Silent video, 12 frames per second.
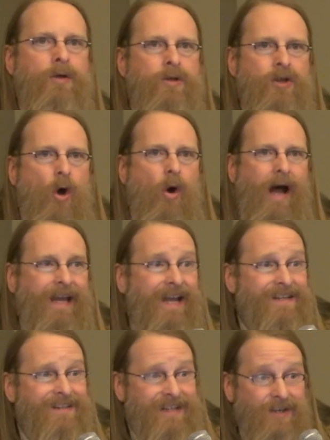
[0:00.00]
So I
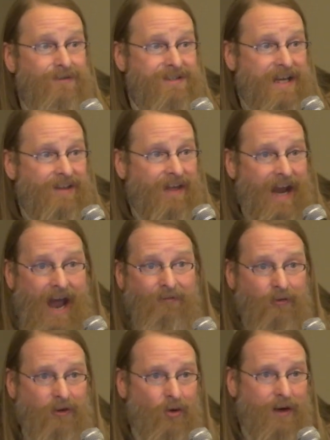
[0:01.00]
guess it's interesting that
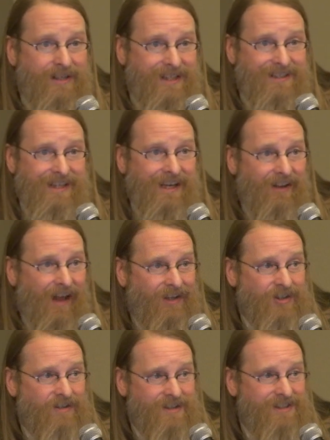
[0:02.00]
after the 2016
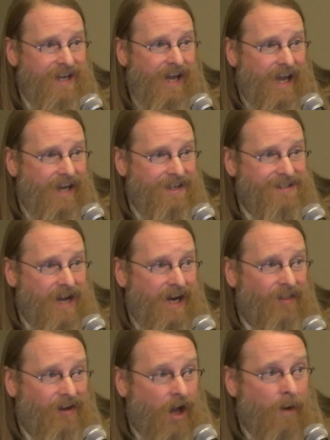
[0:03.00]
election, the CIA
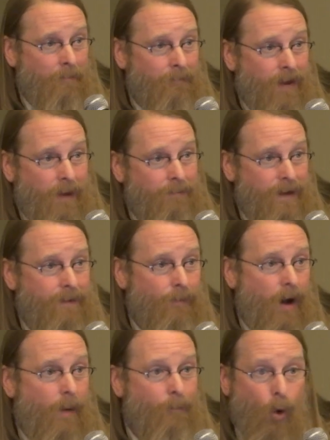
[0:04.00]
decided to come and be
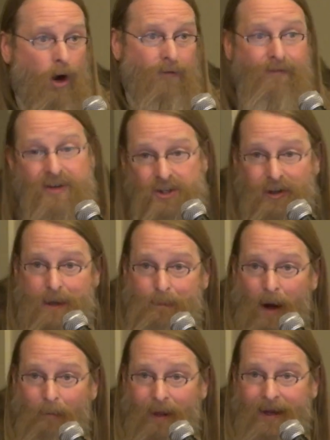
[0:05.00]
more officially
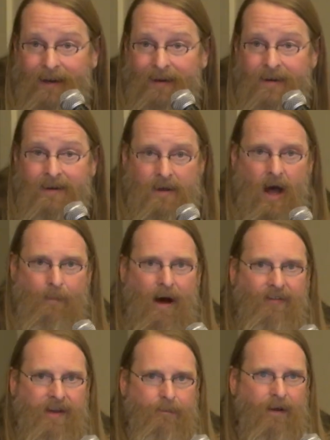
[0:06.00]
public
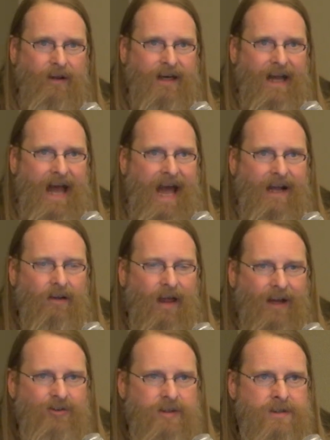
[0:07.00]
about the ability to hack
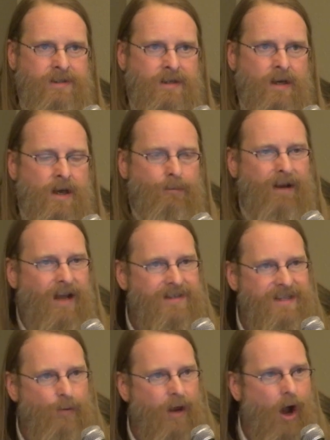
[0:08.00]
elections,
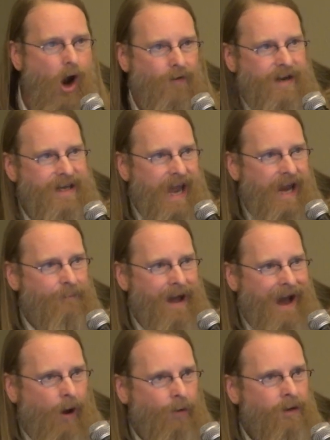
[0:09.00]
because it already came
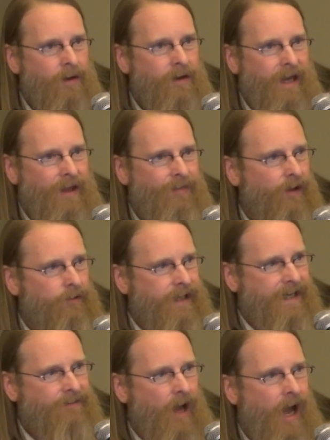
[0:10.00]
out in their
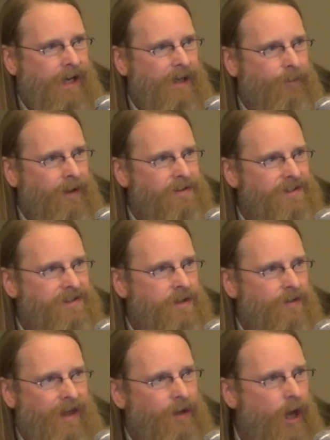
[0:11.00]
leaked documents
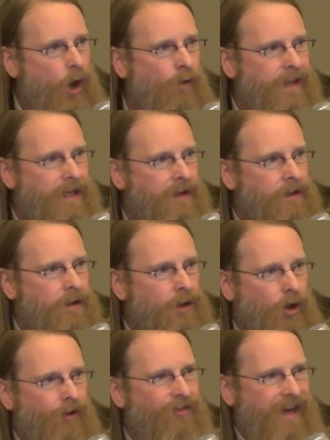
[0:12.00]
that not only
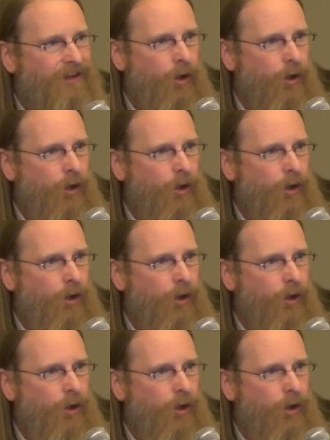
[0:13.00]
could they